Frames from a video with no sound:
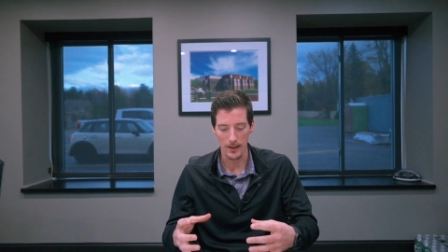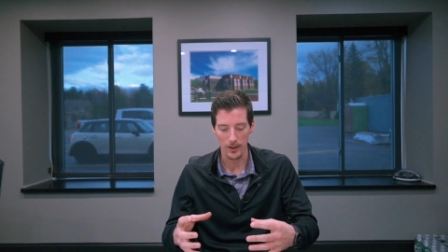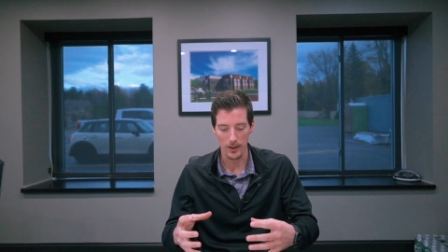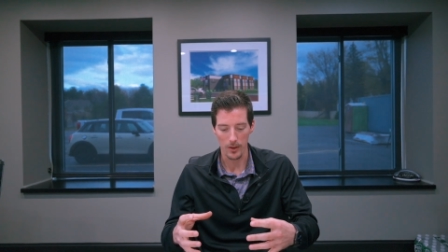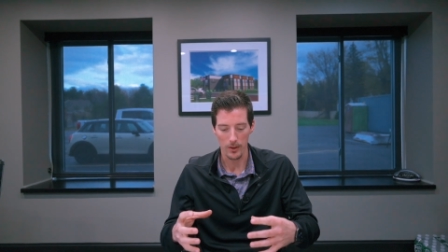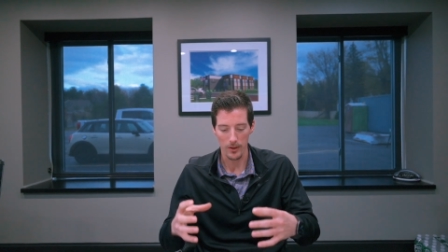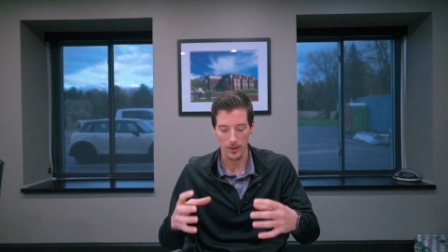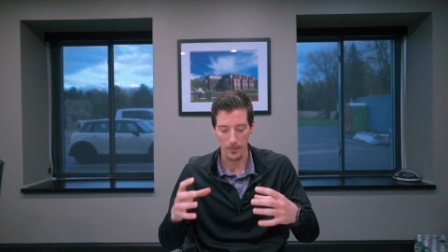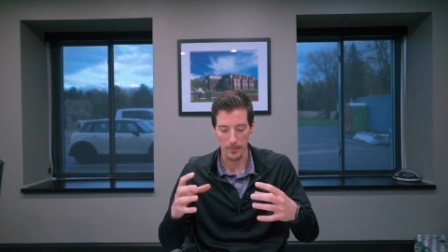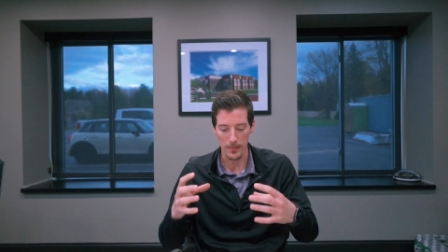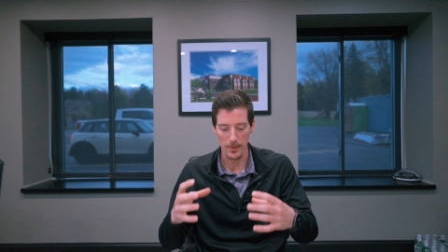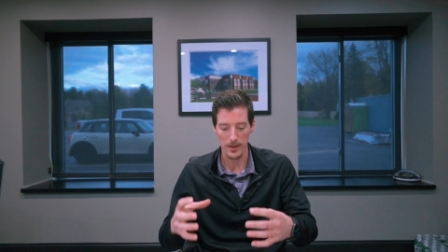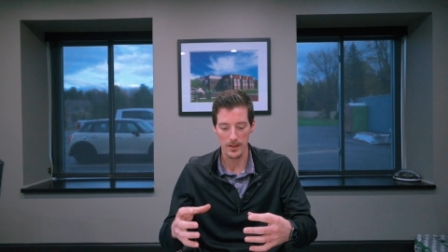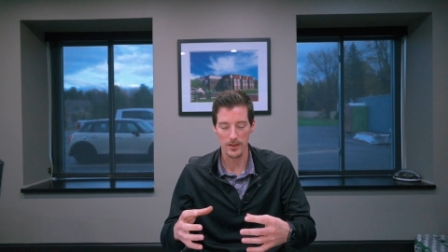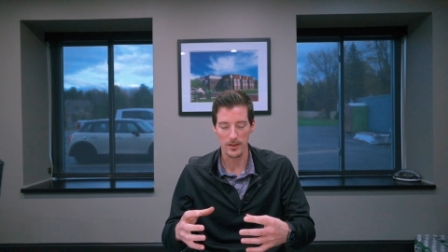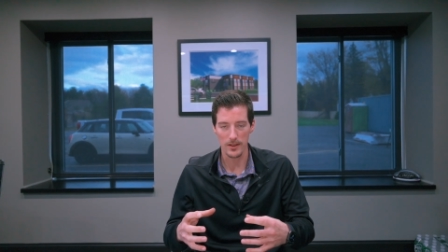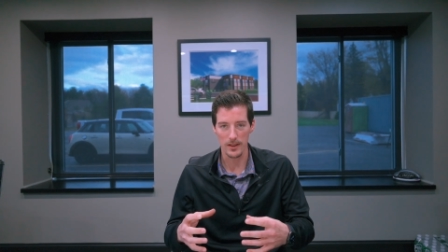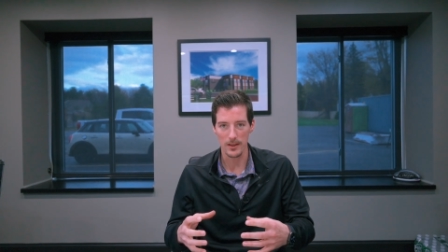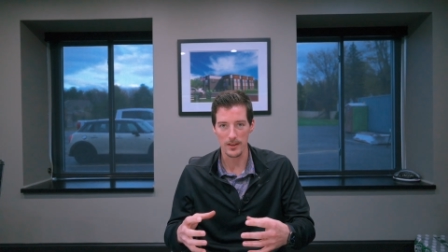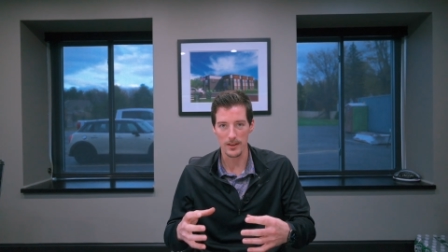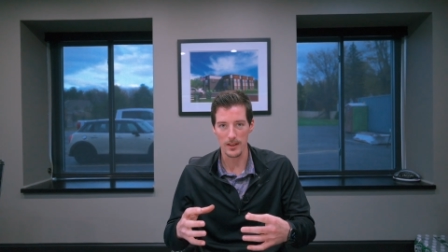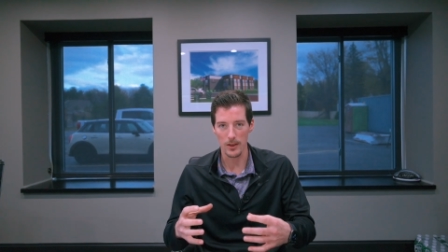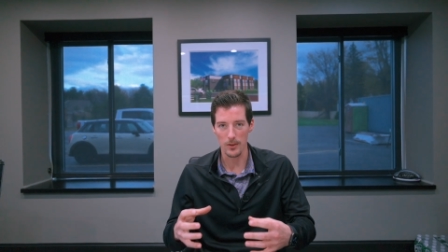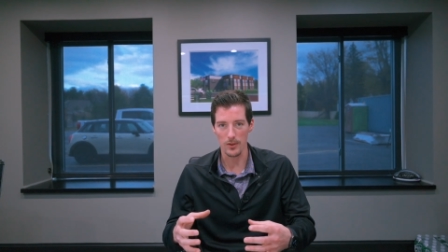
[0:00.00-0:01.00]
the
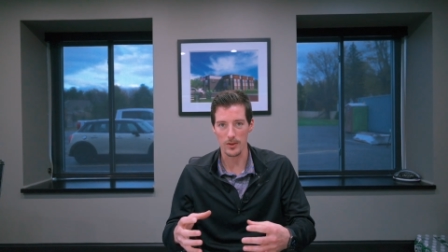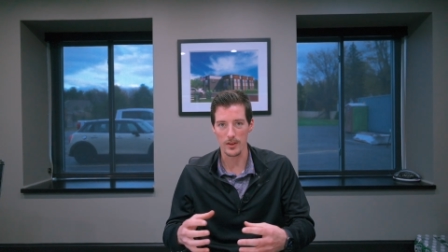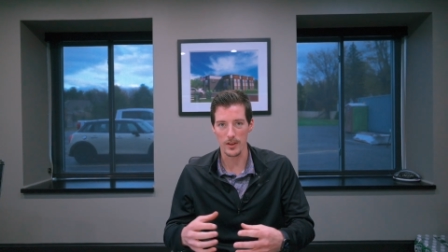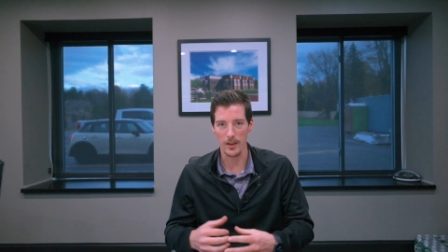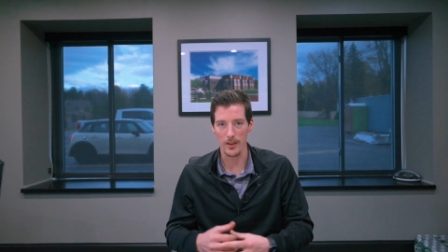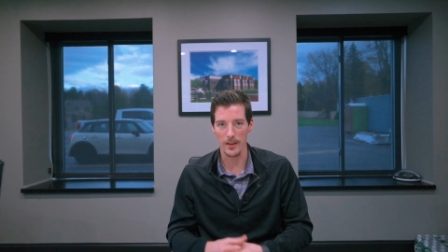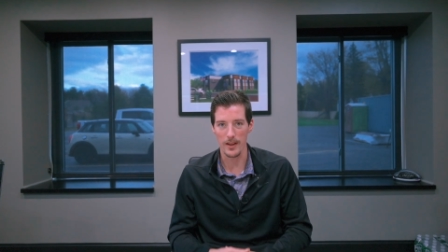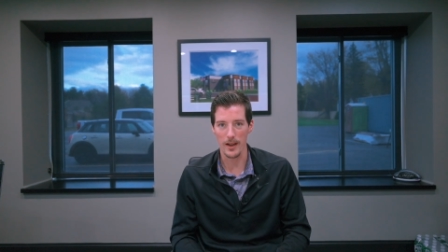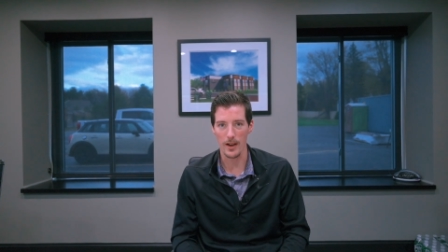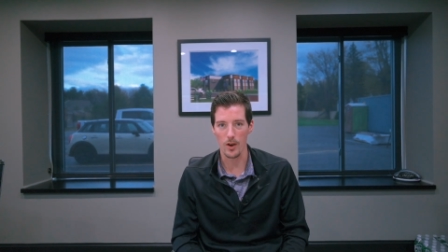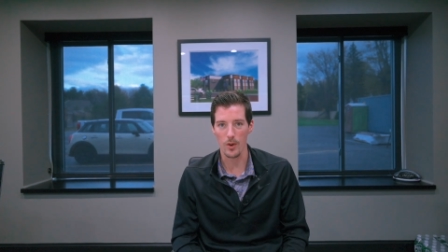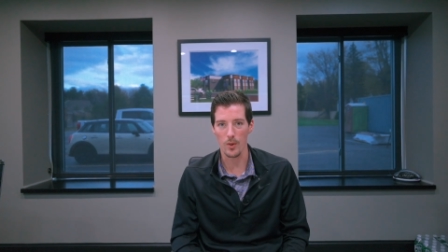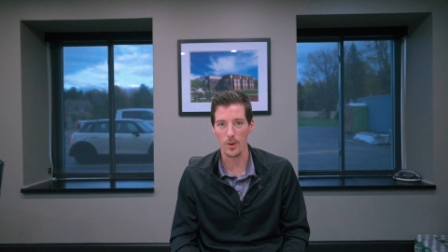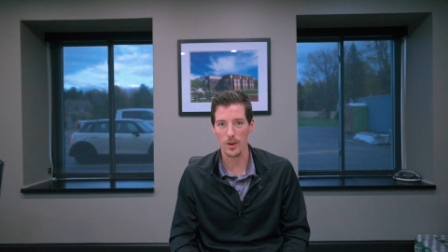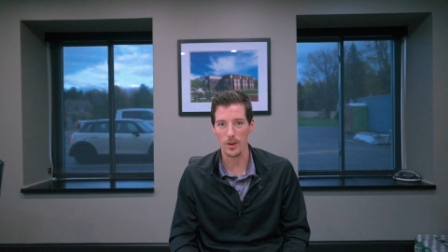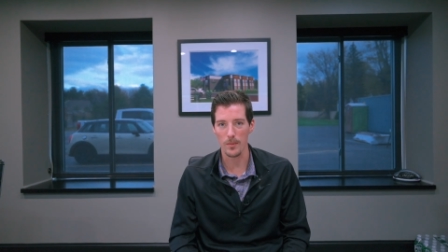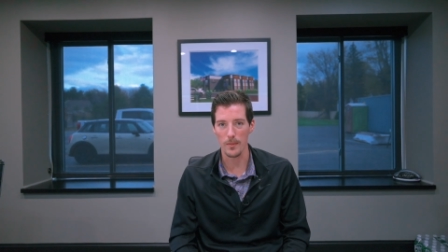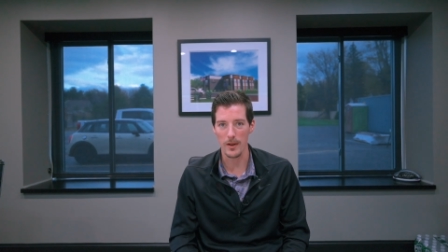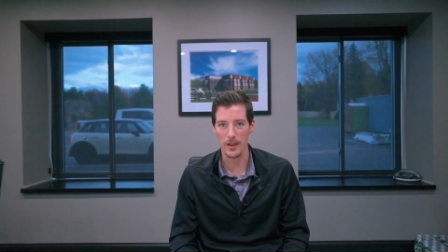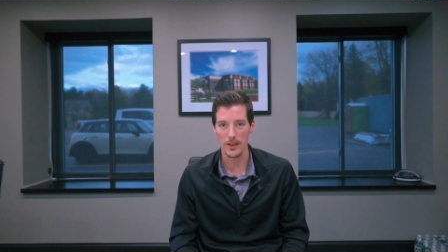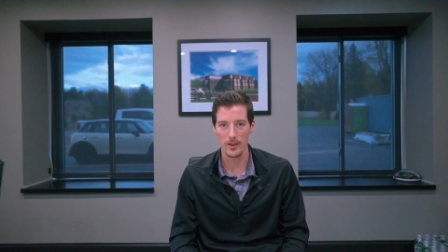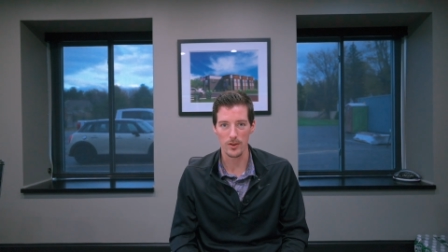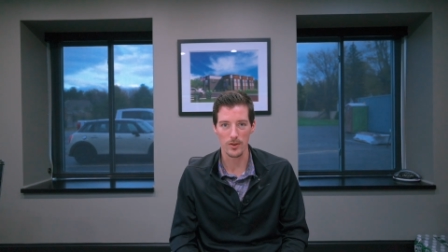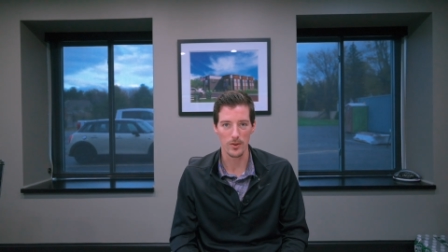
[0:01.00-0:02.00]
business that was there, that corn
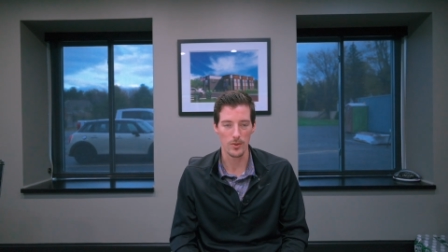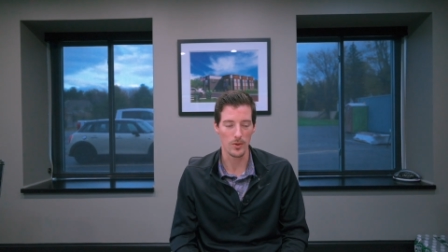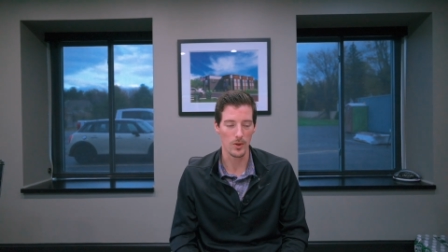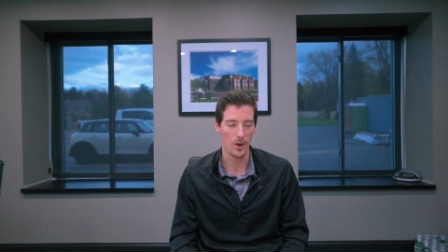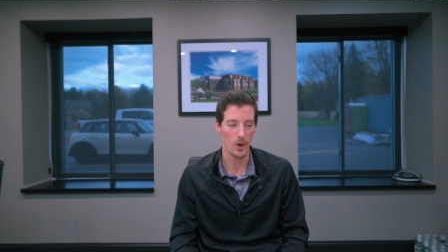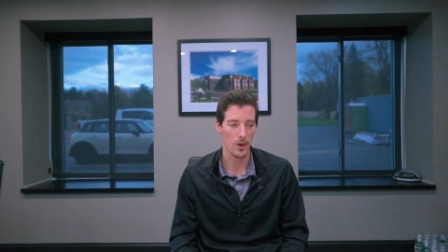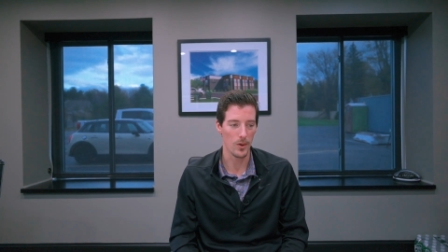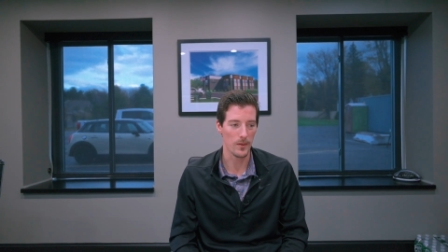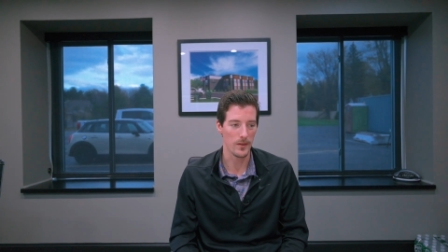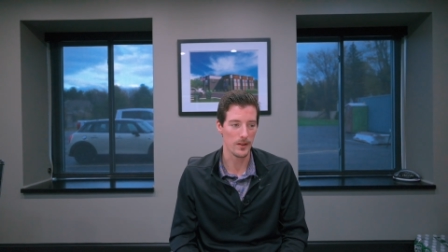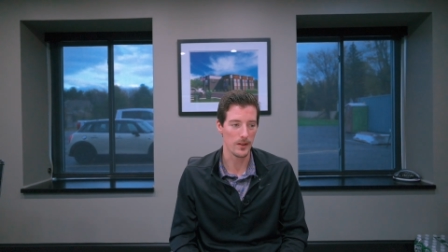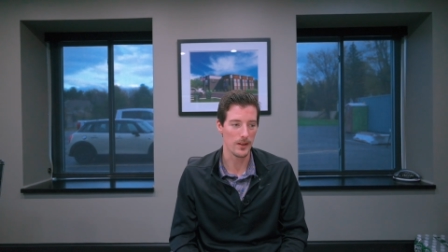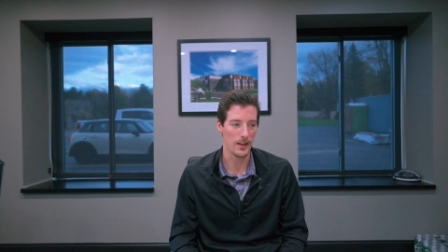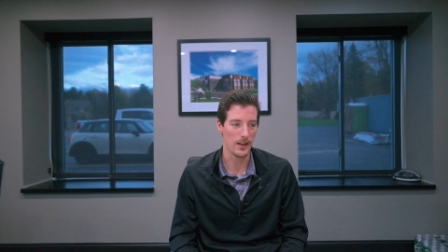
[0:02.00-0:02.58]
maze, through COVID,